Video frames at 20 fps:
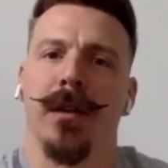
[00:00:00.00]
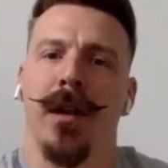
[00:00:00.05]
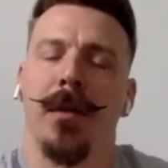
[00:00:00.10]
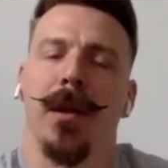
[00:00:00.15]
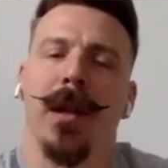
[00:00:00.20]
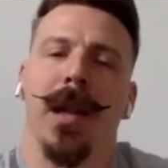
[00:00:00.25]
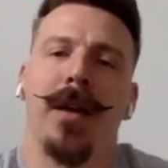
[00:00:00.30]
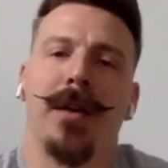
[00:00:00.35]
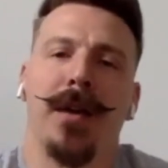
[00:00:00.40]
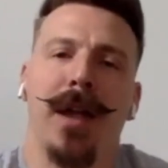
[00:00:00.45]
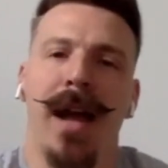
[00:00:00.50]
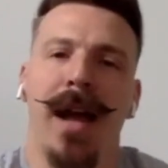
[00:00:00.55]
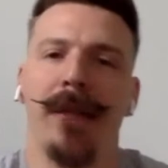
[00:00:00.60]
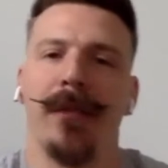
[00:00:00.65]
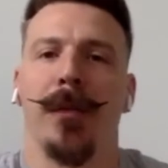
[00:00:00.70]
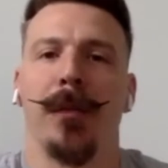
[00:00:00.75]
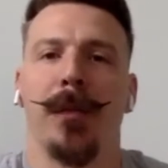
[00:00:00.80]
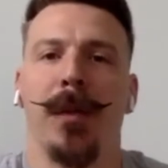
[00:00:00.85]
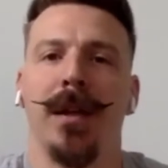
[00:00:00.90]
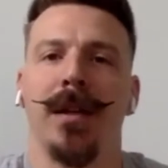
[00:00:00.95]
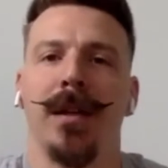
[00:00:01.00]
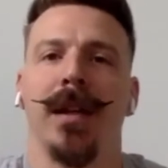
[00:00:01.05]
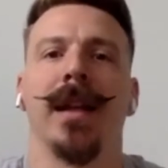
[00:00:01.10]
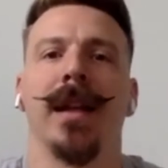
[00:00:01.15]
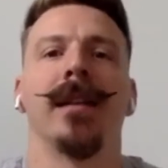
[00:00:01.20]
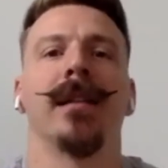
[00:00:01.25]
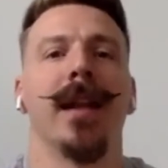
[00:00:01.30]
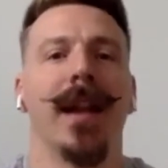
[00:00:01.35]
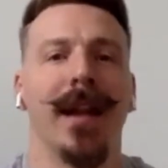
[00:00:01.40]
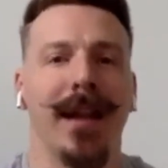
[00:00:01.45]
I'm allowed to have an
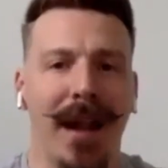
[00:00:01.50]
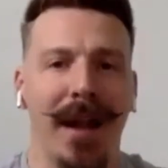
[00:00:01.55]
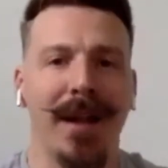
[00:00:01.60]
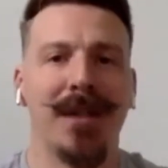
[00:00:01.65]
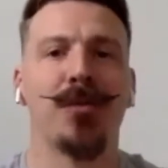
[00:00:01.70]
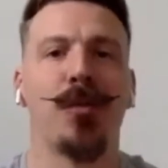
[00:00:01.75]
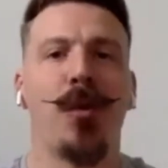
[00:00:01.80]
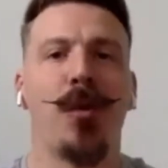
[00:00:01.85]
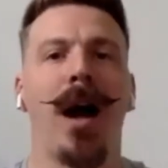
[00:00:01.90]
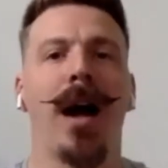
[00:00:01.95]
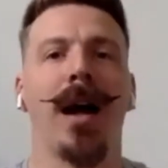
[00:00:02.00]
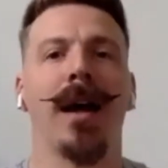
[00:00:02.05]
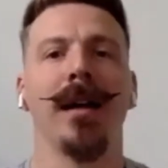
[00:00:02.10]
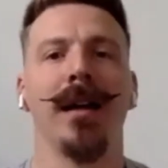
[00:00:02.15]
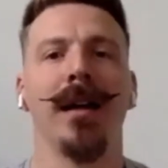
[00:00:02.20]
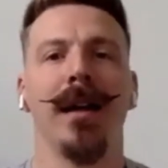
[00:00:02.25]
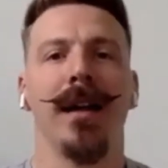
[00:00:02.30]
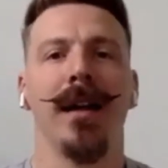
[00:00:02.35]
opinion. And that's why,